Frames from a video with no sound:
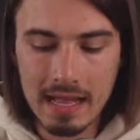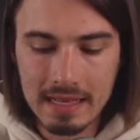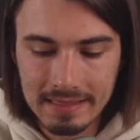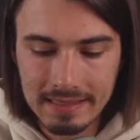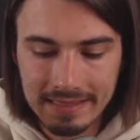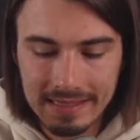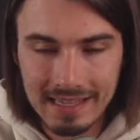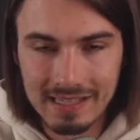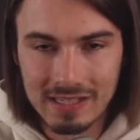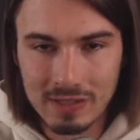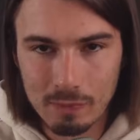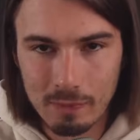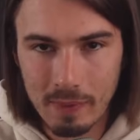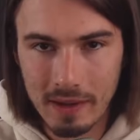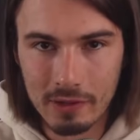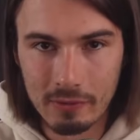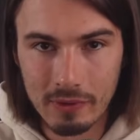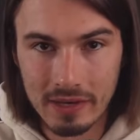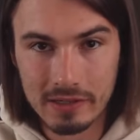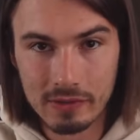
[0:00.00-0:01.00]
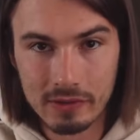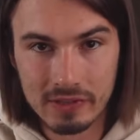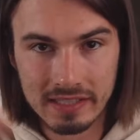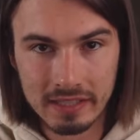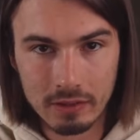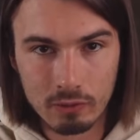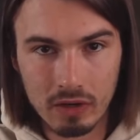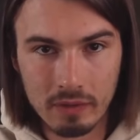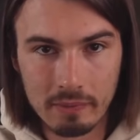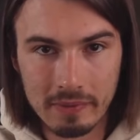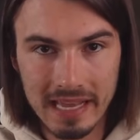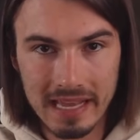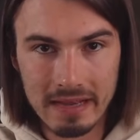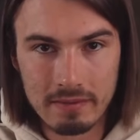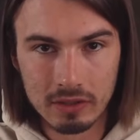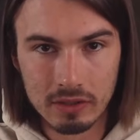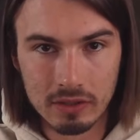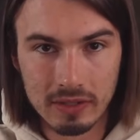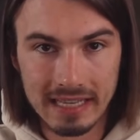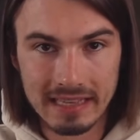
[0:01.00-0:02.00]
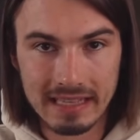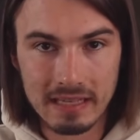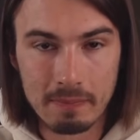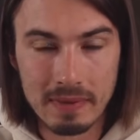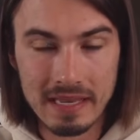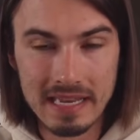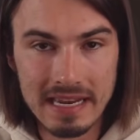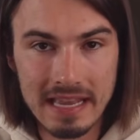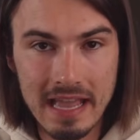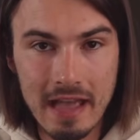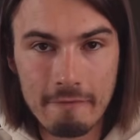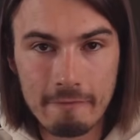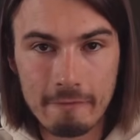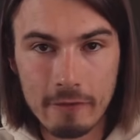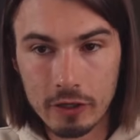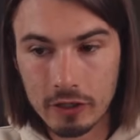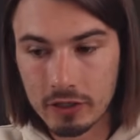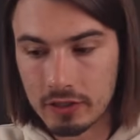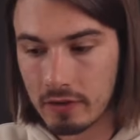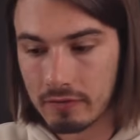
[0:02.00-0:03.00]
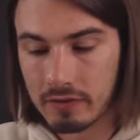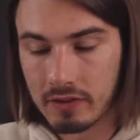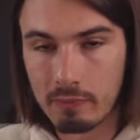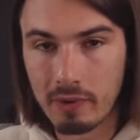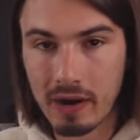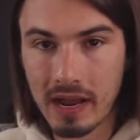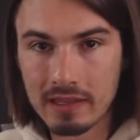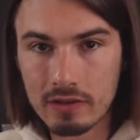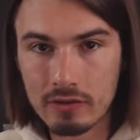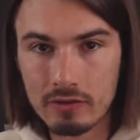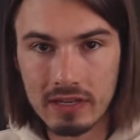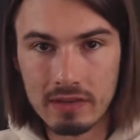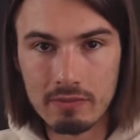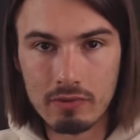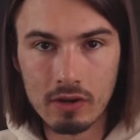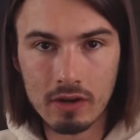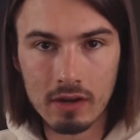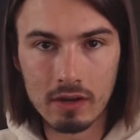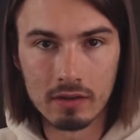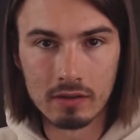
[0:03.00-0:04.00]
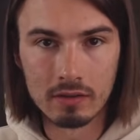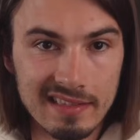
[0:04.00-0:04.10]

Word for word: And yes, by the way, you still will be able to get the PDF version of the brand new ebook.